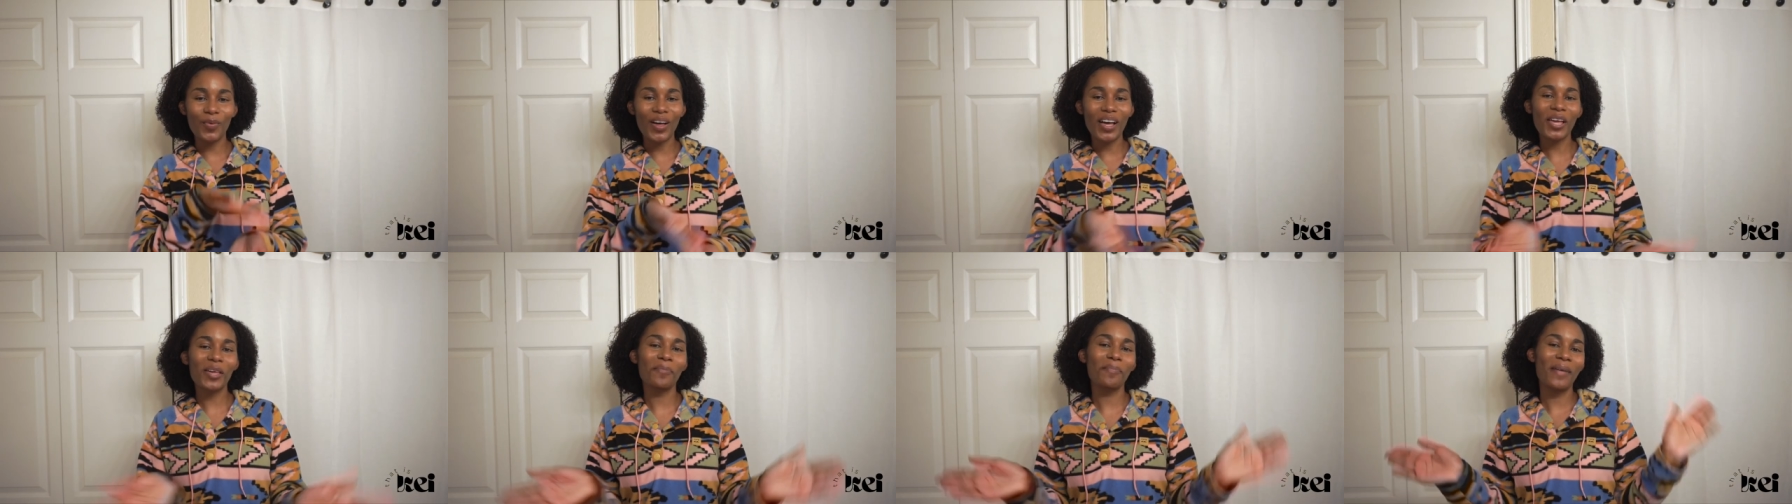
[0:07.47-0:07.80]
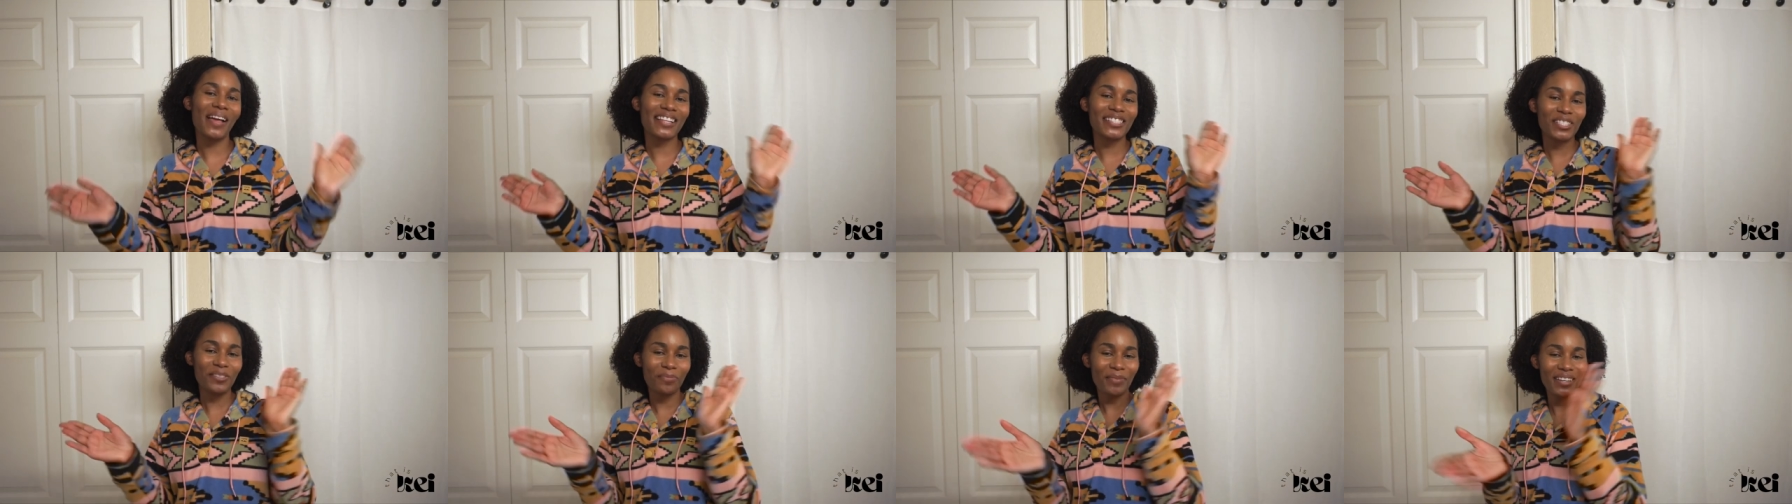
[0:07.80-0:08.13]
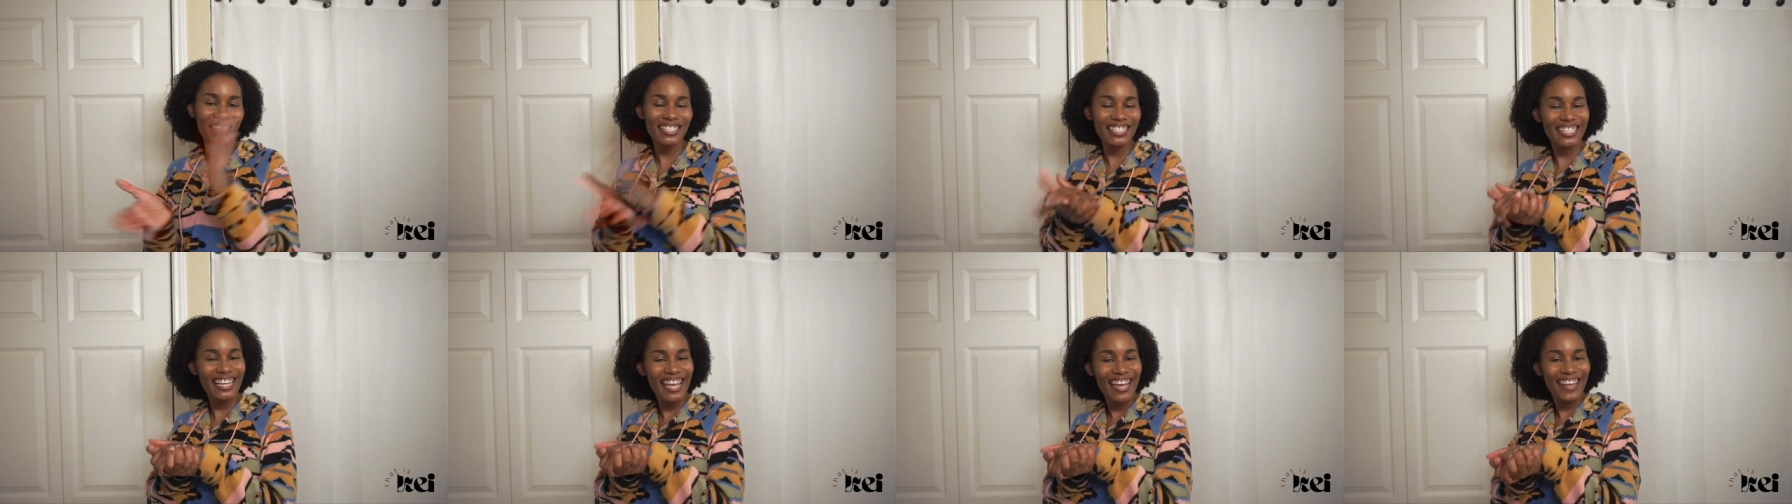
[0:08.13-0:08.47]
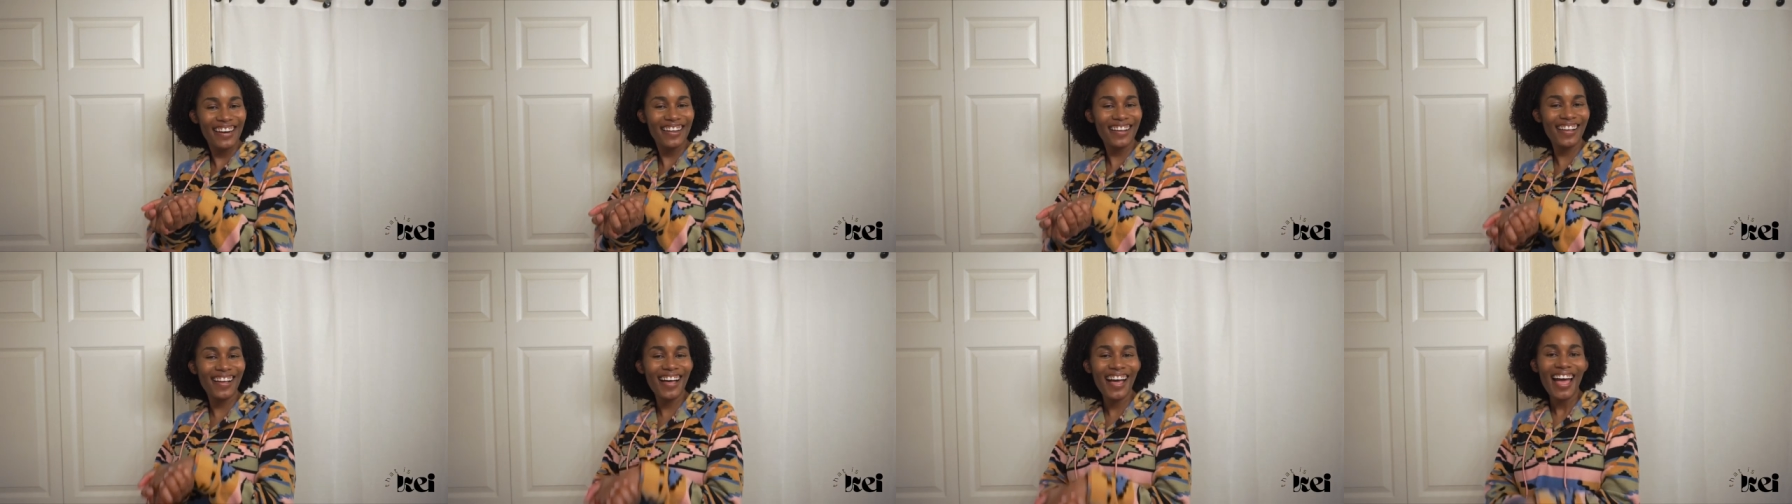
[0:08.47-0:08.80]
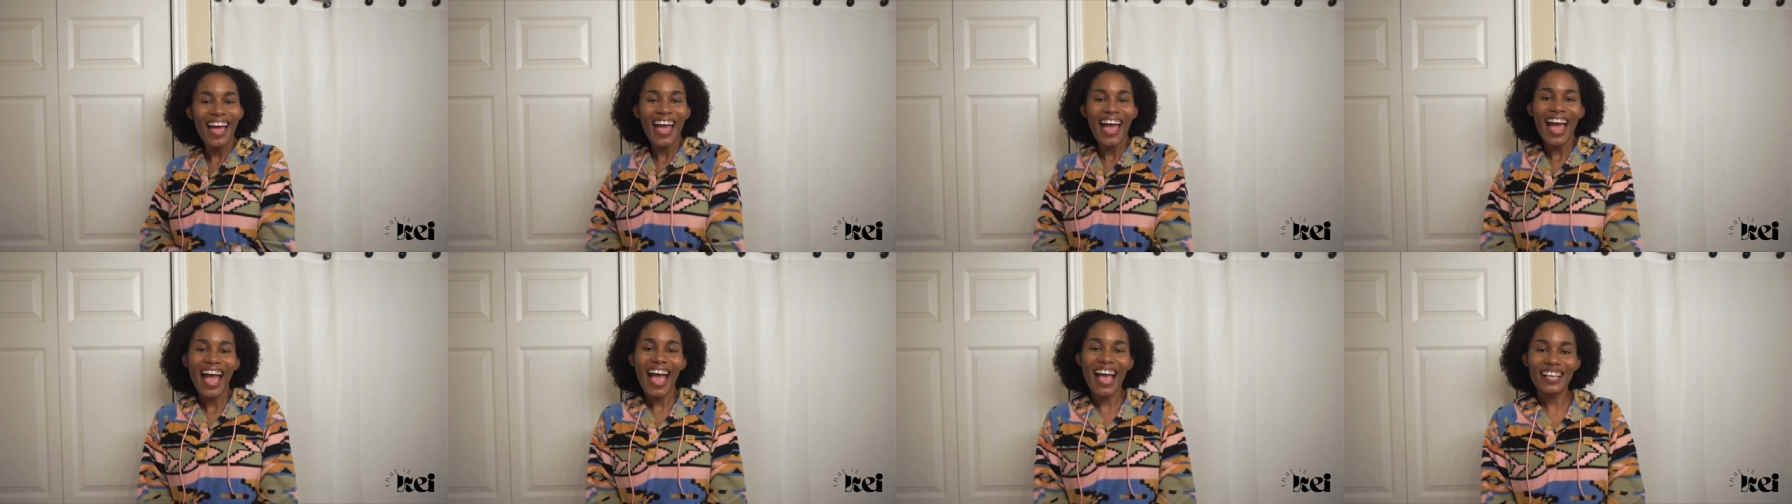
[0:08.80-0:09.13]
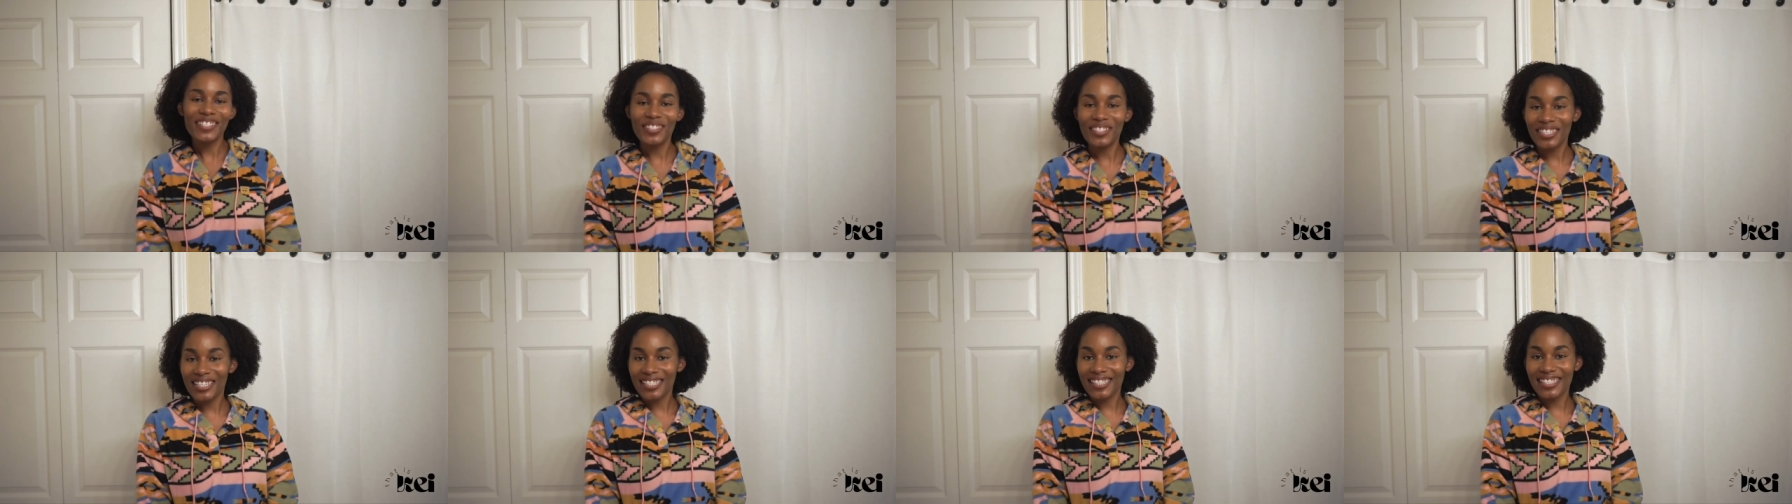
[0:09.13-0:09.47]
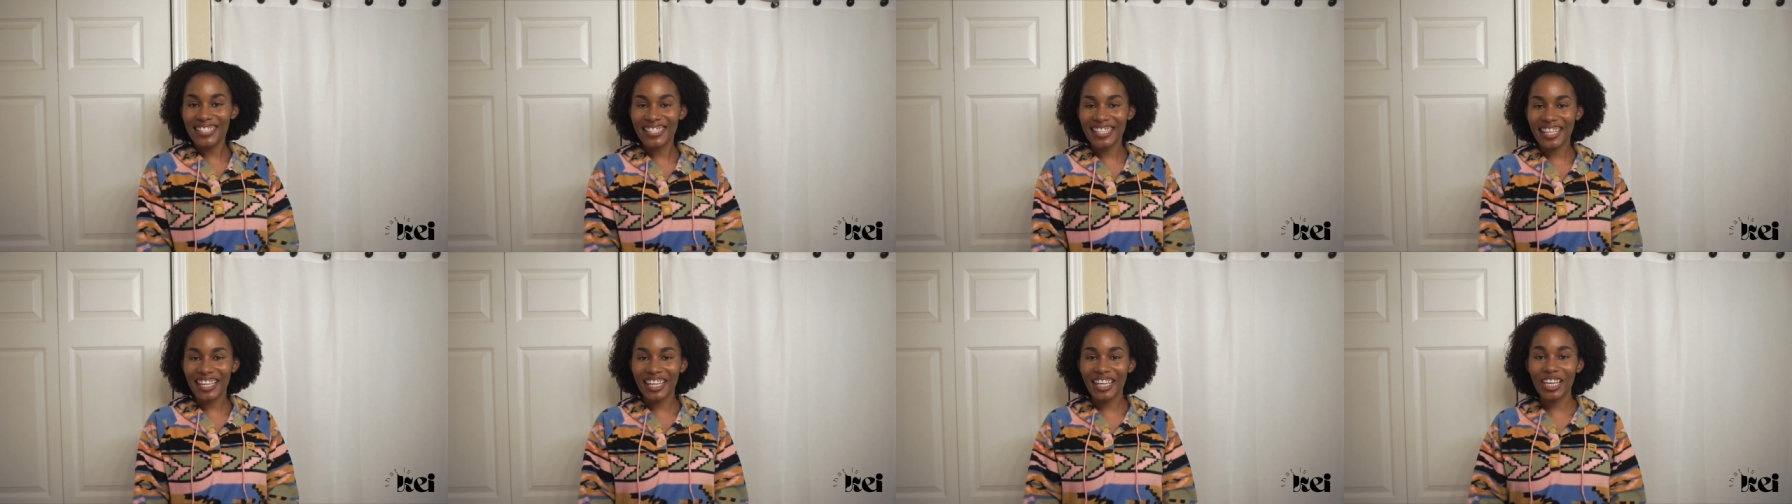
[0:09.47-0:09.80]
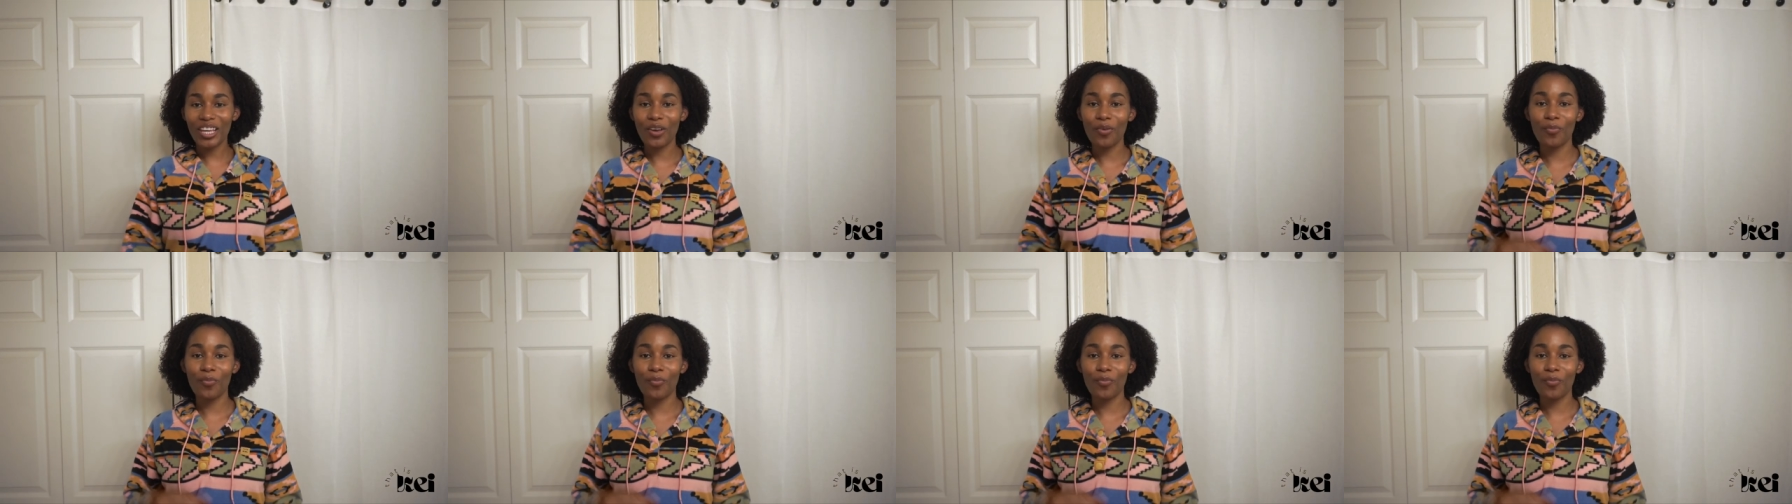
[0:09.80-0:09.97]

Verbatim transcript: welcome back to my channel. As you can see,